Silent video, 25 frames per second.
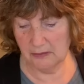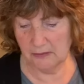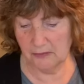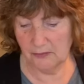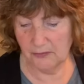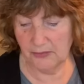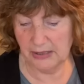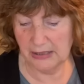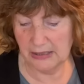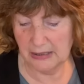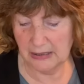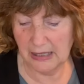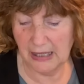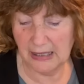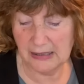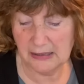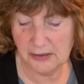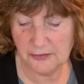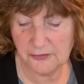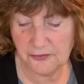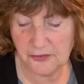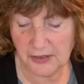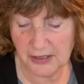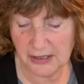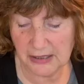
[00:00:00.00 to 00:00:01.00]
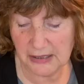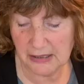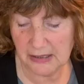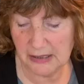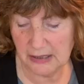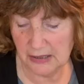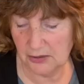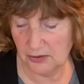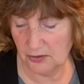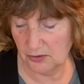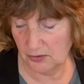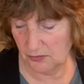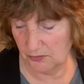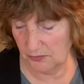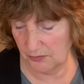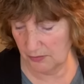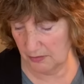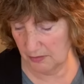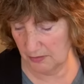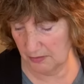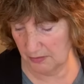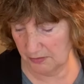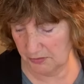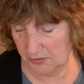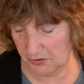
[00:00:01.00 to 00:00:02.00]
the elephant here
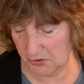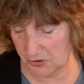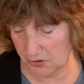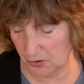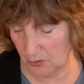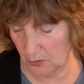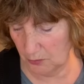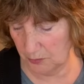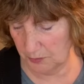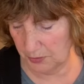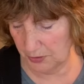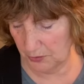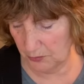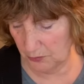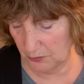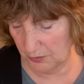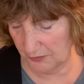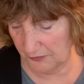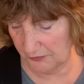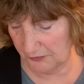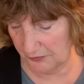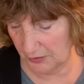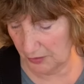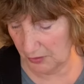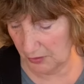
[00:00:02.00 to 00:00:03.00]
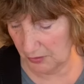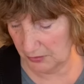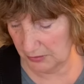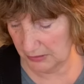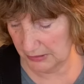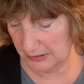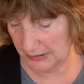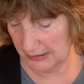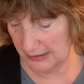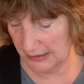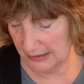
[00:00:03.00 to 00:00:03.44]
is so beautiful.